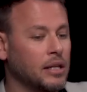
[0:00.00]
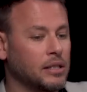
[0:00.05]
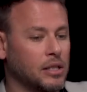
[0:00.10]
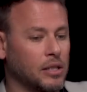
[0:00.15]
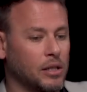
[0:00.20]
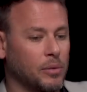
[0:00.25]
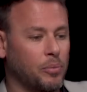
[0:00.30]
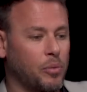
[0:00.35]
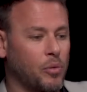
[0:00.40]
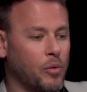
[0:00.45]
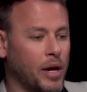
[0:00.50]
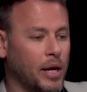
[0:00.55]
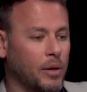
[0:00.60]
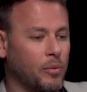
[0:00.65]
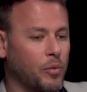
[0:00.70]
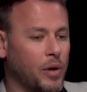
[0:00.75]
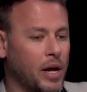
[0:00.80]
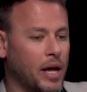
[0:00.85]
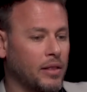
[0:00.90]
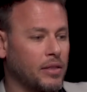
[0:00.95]
to the point
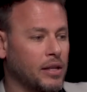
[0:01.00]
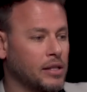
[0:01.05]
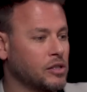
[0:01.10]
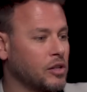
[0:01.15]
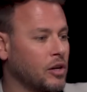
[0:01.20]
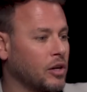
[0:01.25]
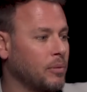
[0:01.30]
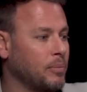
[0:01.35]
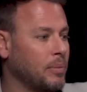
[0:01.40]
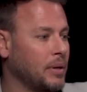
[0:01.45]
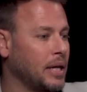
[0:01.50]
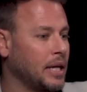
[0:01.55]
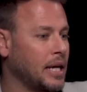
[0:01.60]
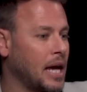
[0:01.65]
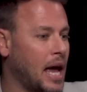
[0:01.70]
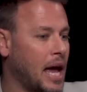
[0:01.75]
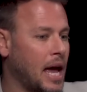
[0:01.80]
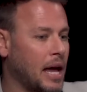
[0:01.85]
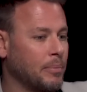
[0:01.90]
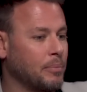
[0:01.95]
where there's going to be
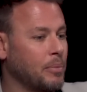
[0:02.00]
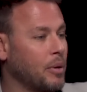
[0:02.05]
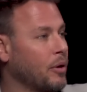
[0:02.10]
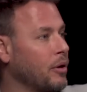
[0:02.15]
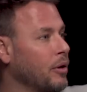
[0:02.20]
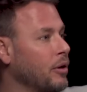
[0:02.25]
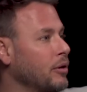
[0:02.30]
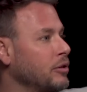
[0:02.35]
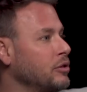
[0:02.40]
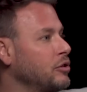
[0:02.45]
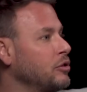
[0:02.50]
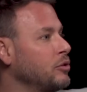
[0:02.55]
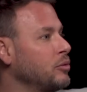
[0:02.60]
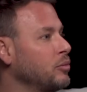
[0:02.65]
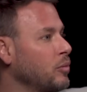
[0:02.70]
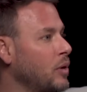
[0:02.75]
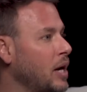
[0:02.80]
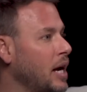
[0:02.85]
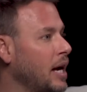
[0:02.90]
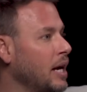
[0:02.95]
a purge
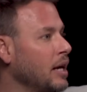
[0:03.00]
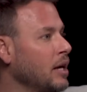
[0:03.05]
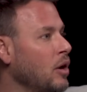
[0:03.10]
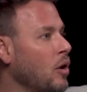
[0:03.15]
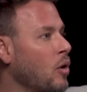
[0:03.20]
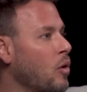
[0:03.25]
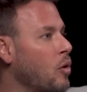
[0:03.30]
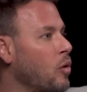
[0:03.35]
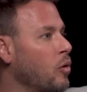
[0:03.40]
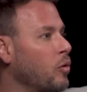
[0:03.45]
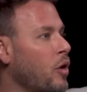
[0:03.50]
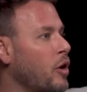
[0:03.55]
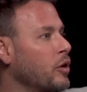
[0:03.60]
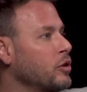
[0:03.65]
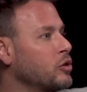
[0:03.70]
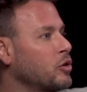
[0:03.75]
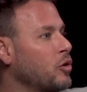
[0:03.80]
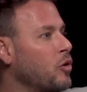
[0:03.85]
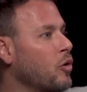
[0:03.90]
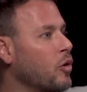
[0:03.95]
where all
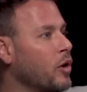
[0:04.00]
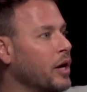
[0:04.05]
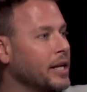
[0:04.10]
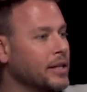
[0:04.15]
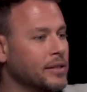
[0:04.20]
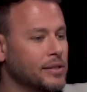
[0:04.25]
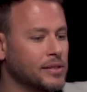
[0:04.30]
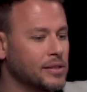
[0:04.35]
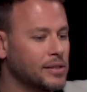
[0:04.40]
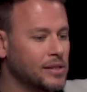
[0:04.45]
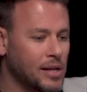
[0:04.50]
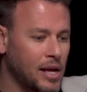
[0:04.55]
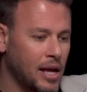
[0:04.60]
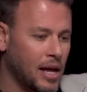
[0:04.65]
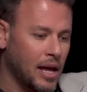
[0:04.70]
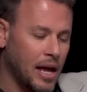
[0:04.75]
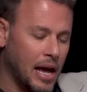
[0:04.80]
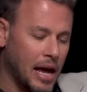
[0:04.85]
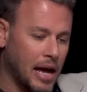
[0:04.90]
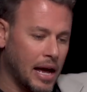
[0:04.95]
those coins
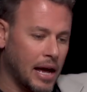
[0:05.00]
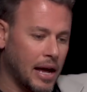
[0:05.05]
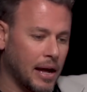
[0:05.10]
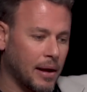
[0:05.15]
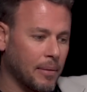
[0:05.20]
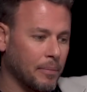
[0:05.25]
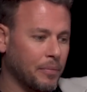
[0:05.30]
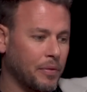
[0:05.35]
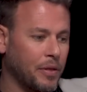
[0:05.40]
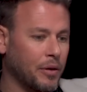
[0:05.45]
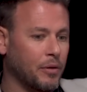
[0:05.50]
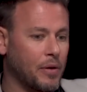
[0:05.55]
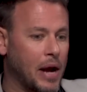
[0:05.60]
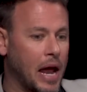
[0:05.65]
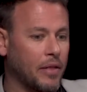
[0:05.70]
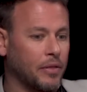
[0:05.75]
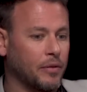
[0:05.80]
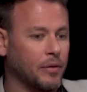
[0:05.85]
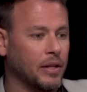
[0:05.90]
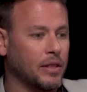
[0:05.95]
that are
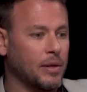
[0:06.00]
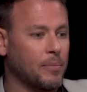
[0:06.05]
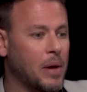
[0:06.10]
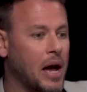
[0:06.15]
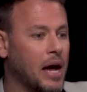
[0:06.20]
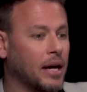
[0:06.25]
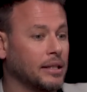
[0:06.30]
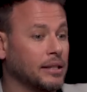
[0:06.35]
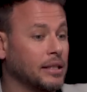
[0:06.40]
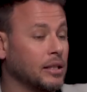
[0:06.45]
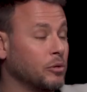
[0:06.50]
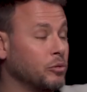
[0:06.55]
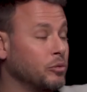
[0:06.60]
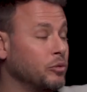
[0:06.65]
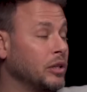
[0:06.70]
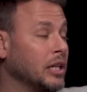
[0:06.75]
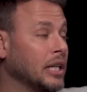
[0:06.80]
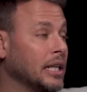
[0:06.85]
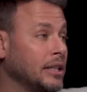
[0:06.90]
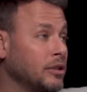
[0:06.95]
out there in the market that are
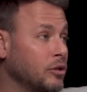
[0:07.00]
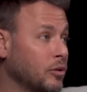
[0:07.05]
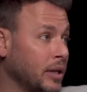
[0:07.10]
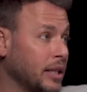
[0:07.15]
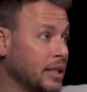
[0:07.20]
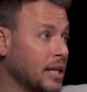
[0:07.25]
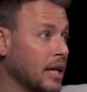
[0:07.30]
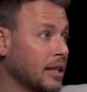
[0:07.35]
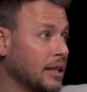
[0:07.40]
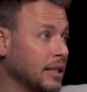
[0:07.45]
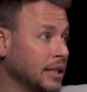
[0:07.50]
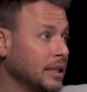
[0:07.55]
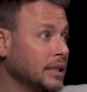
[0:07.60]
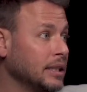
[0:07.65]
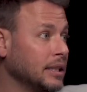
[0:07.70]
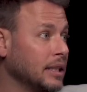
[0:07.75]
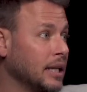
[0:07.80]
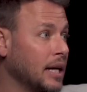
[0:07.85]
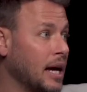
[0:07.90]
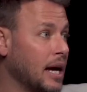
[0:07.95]
really doing nothing
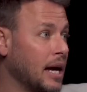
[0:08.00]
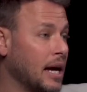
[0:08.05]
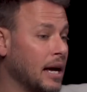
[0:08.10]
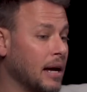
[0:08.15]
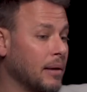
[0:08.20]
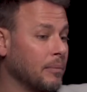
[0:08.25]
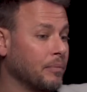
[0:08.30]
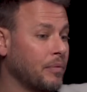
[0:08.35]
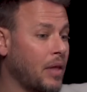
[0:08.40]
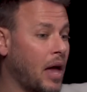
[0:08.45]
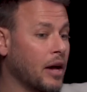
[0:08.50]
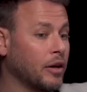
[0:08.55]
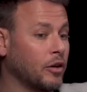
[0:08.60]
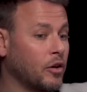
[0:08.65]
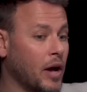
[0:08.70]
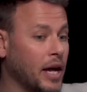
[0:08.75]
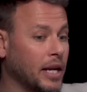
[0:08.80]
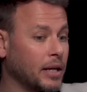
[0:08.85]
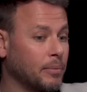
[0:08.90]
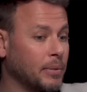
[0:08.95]
are
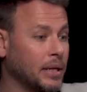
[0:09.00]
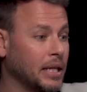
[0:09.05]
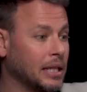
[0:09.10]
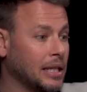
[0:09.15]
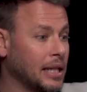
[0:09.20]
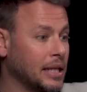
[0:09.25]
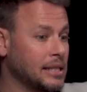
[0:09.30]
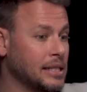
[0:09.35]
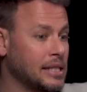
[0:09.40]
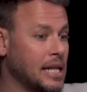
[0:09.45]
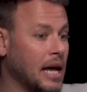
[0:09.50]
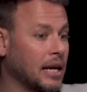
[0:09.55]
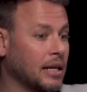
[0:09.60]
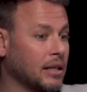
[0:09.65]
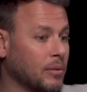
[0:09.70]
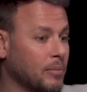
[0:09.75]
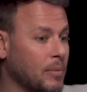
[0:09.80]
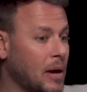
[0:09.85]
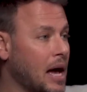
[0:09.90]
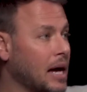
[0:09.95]
going to be cleansed out of
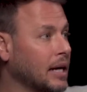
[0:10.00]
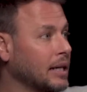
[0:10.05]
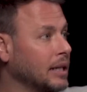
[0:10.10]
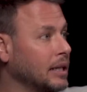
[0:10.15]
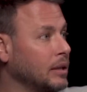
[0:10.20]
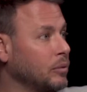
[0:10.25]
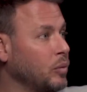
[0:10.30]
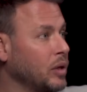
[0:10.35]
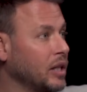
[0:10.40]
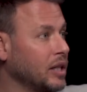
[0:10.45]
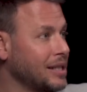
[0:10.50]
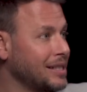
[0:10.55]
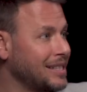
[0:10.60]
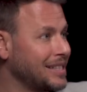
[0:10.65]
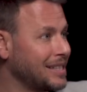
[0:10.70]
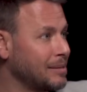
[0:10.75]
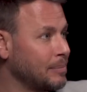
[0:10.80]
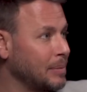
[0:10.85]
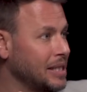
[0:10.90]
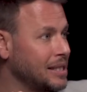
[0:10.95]
the market, and we're going to
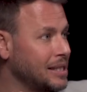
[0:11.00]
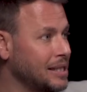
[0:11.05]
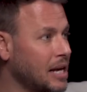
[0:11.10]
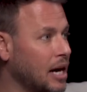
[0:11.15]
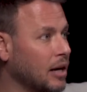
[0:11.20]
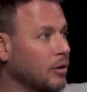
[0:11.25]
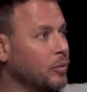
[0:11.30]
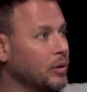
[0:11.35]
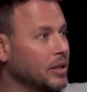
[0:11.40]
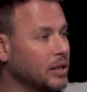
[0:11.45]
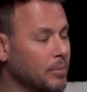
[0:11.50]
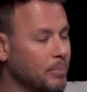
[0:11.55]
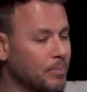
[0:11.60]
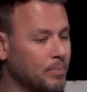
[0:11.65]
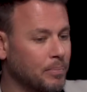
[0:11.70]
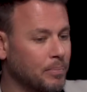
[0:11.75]
be stuck with